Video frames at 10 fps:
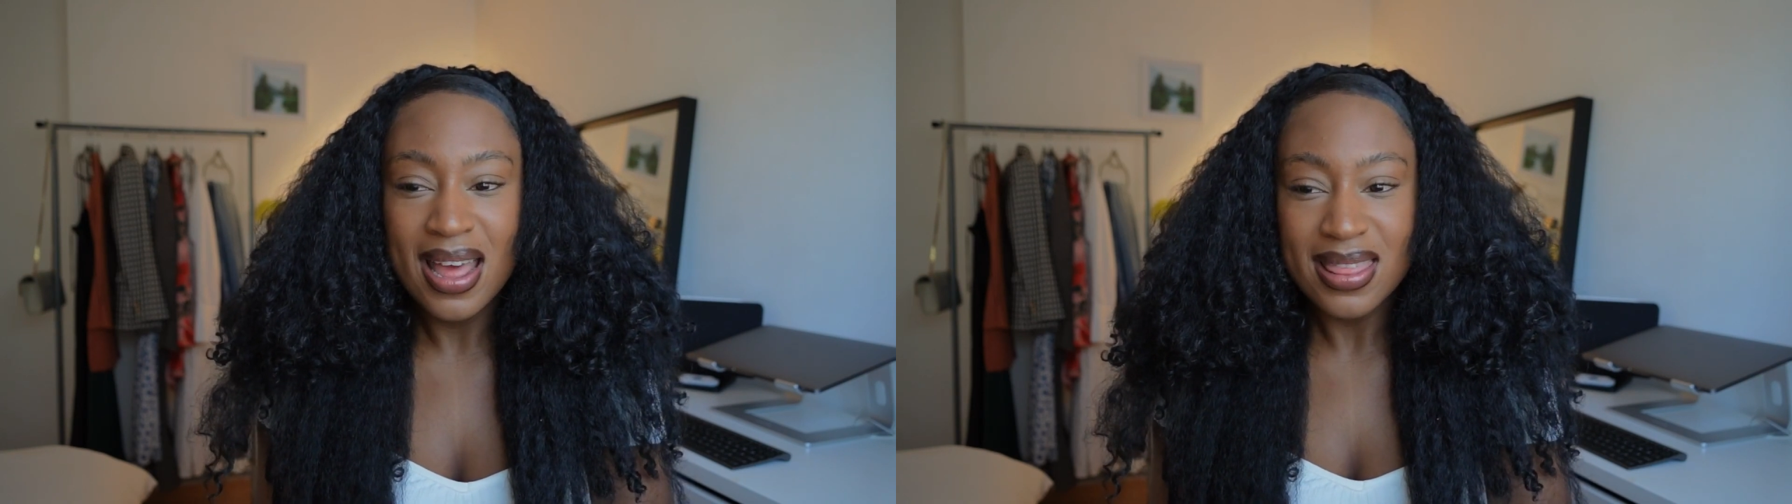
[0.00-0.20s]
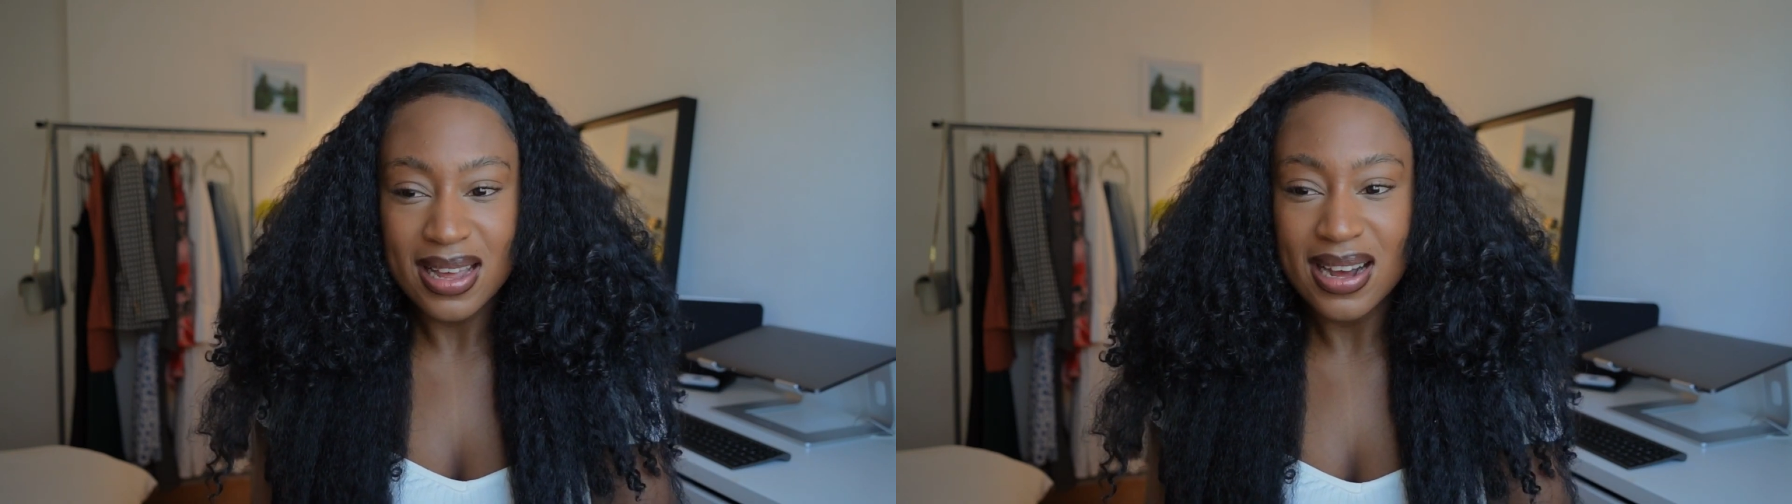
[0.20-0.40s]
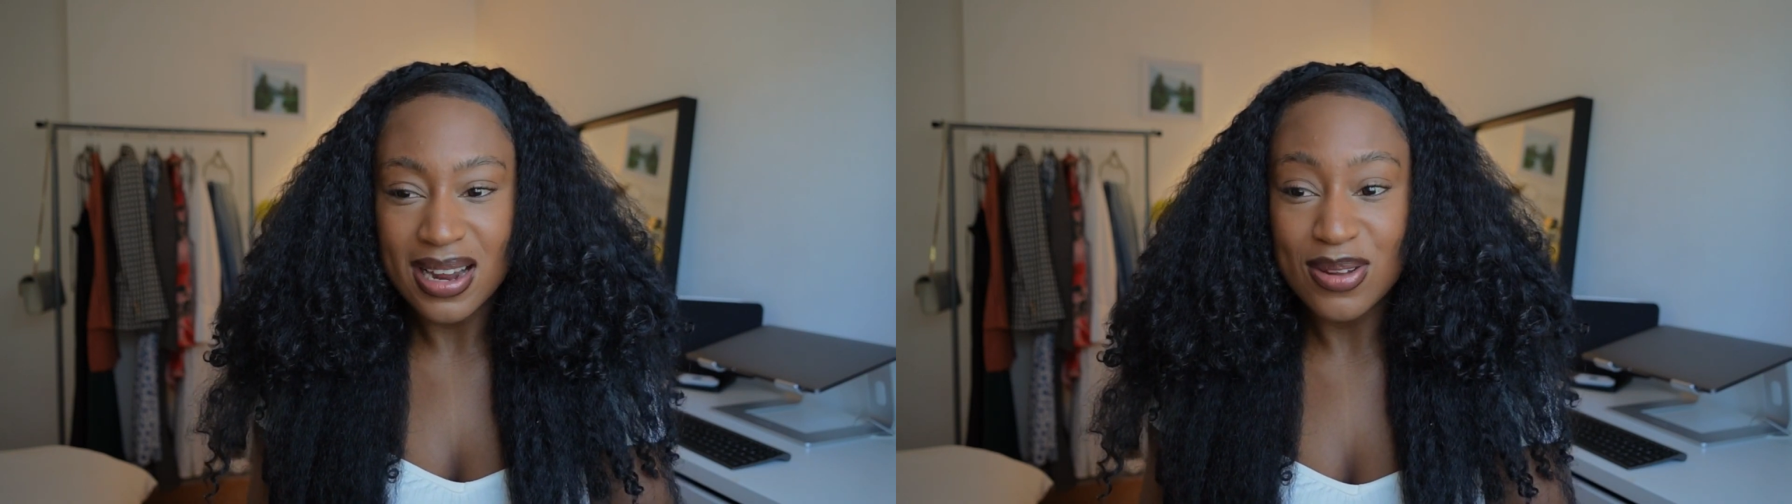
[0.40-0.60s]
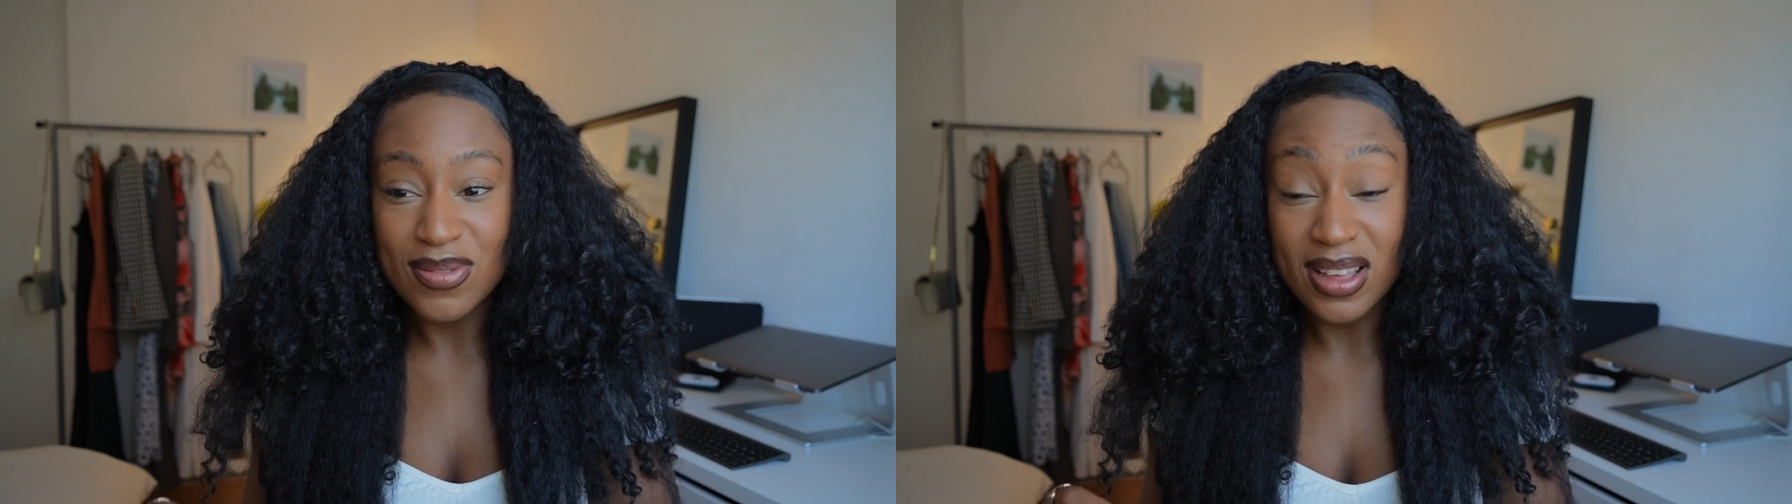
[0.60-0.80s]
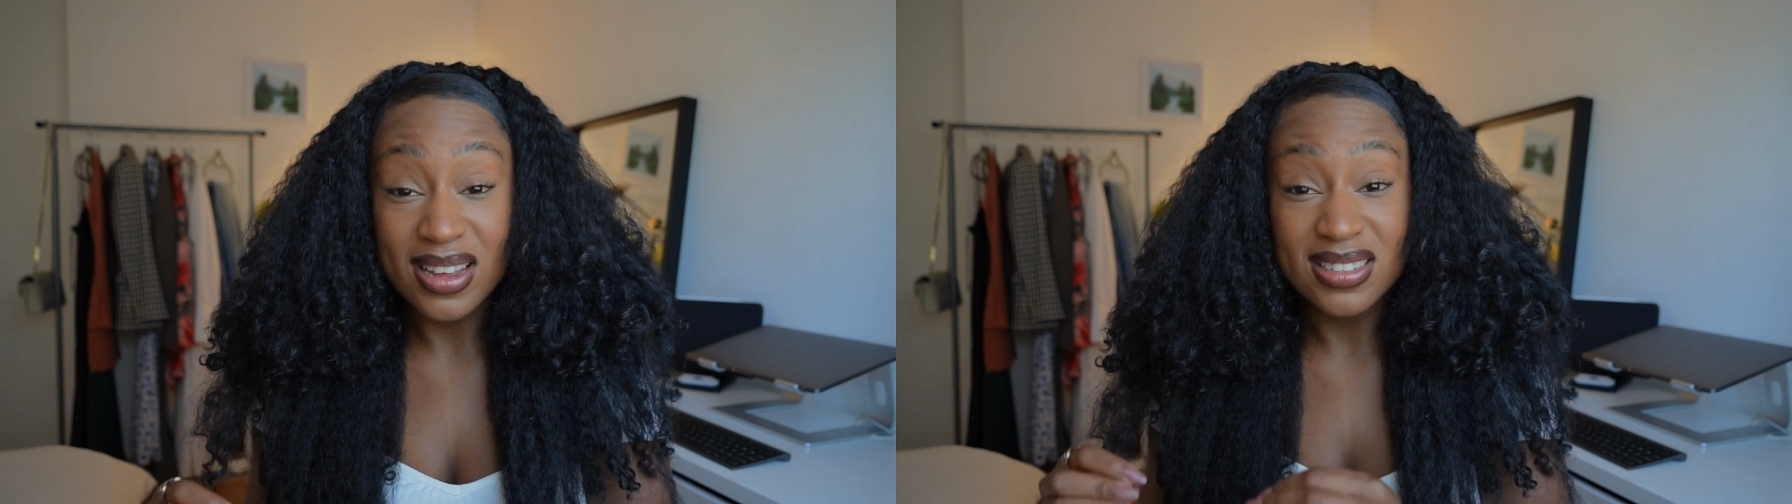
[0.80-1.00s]
that kind
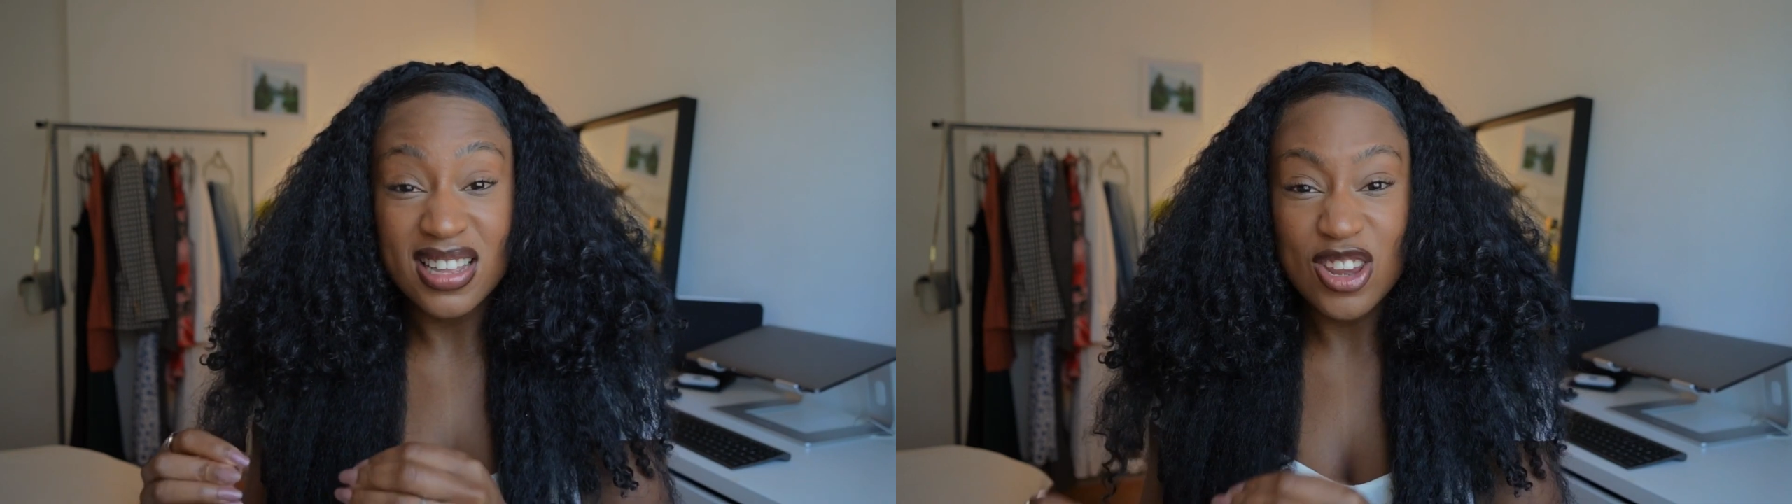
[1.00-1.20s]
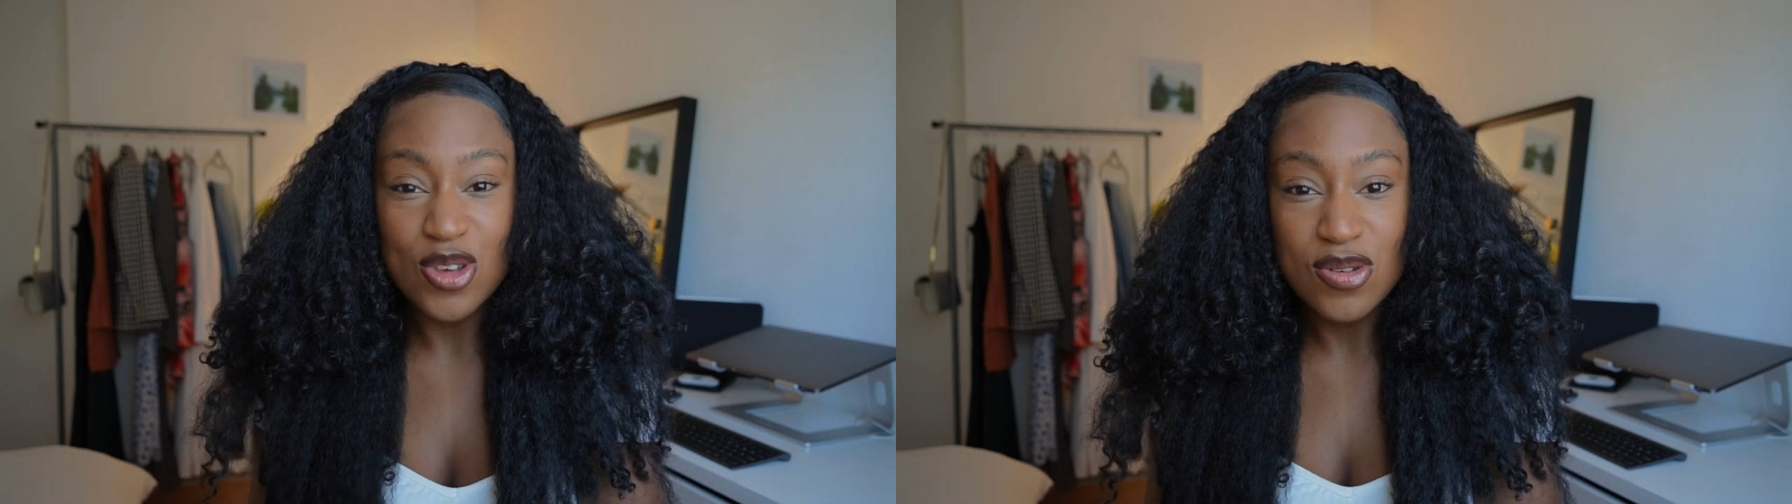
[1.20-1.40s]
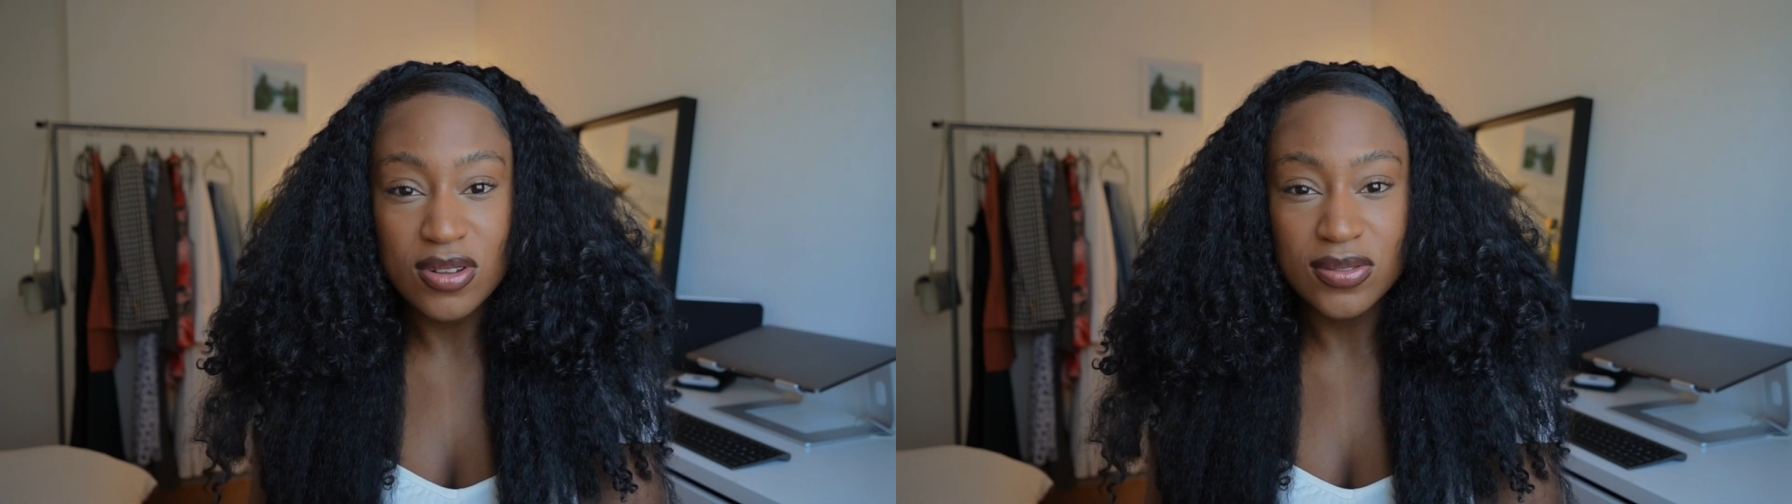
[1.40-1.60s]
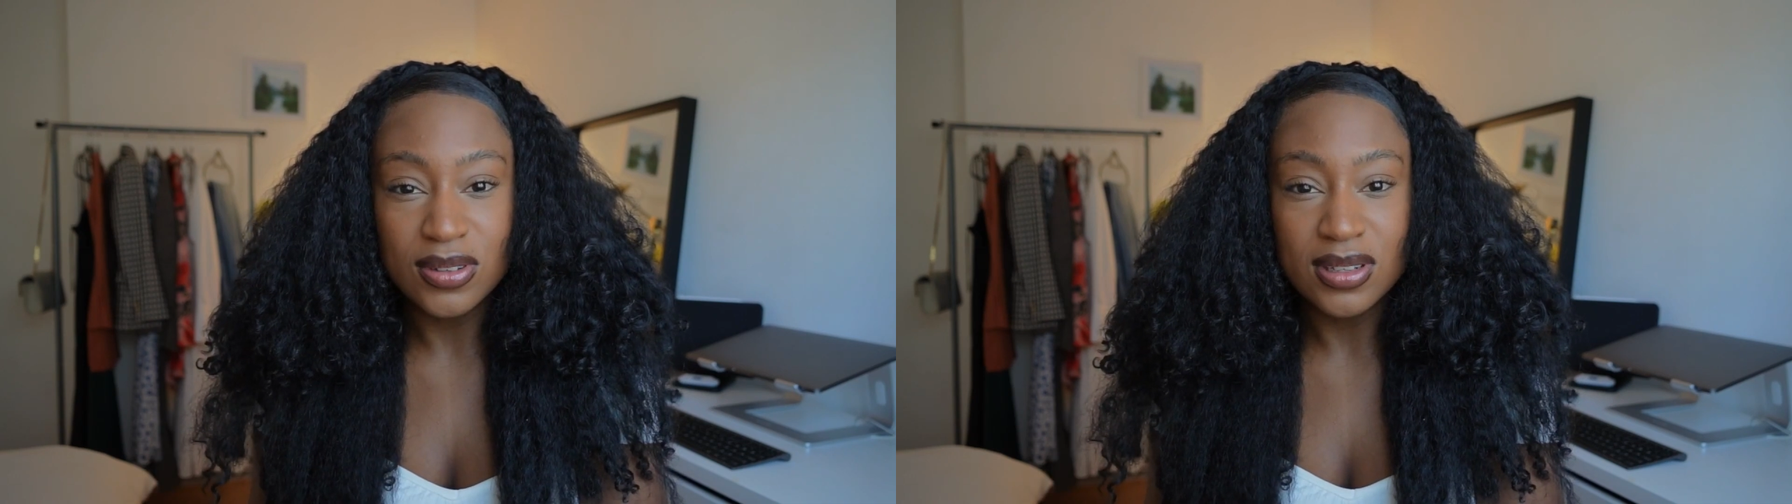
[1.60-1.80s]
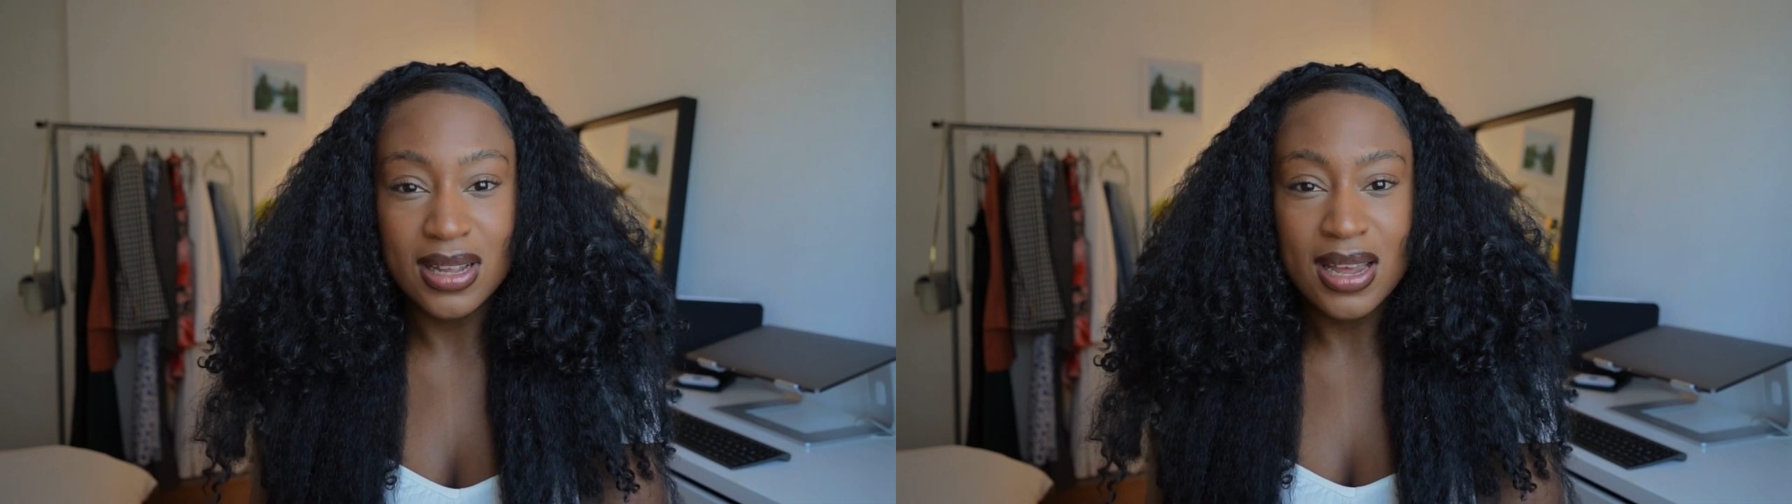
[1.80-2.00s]
of, like I said,
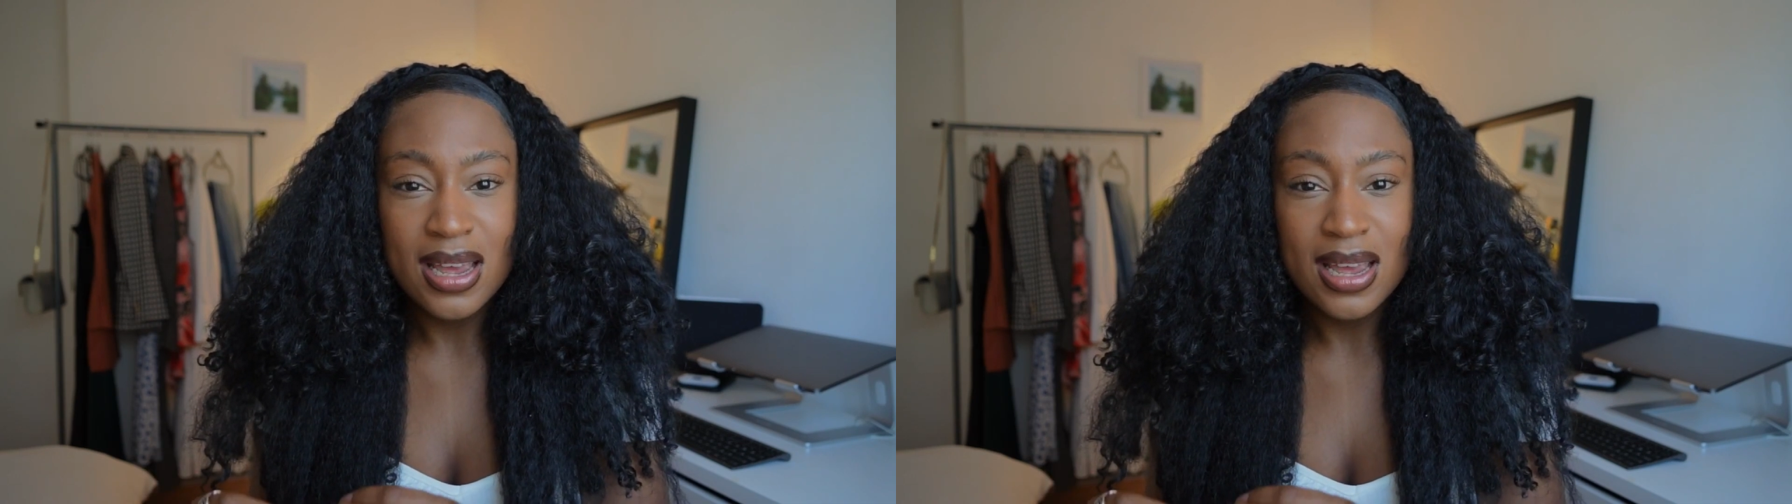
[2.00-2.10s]
youthful,